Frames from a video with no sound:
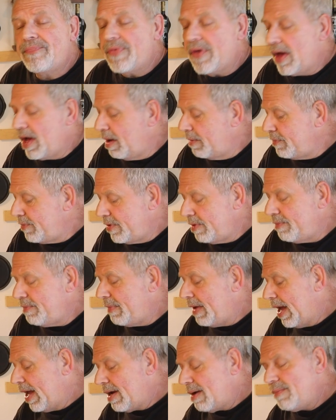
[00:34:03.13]

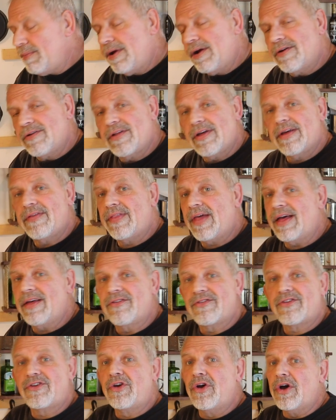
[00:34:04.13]
Man, I'm here to tell you, that
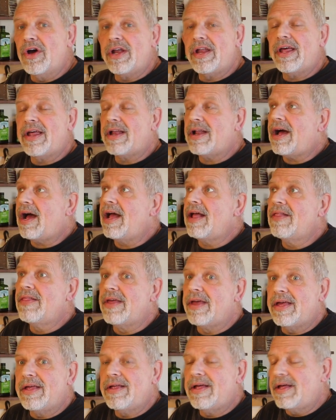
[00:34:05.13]
is good and
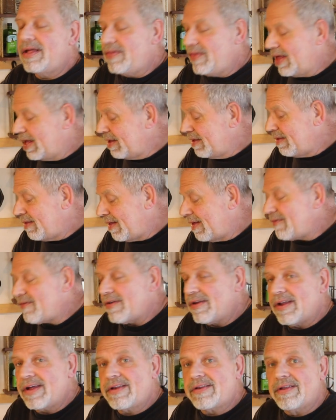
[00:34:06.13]
that's
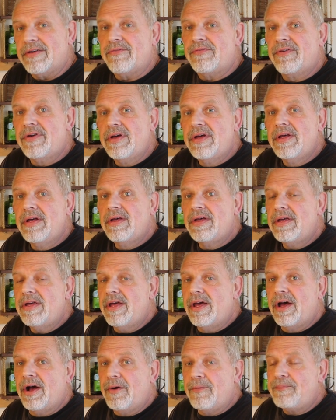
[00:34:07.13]
addictive.
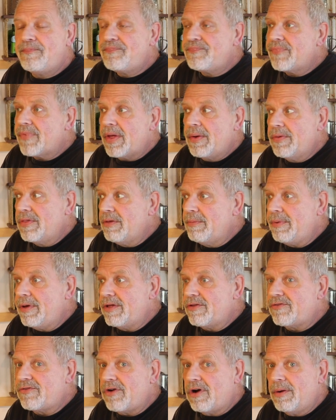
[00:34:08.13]
You know, and with it
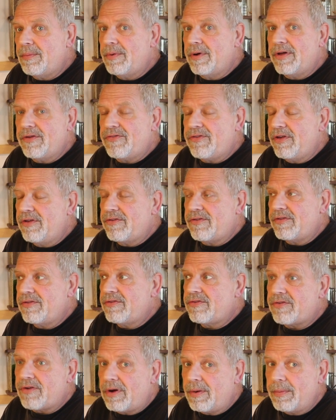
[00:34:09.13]
being strawberry season,
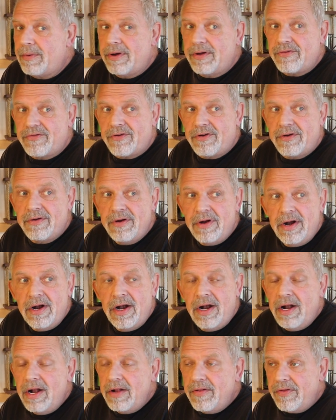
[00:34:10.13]
strawberries are,
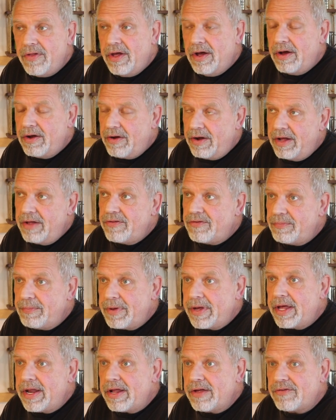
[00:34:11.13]
granted it's the
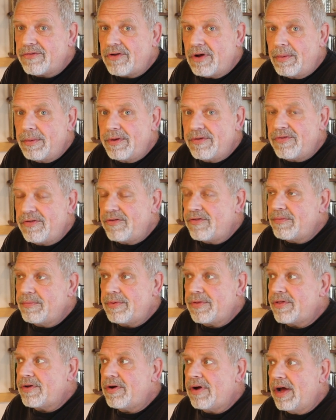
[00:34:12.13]
beginning of strawberry season,
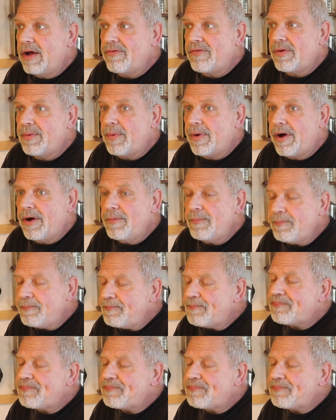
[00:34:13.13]
but they're everywhere.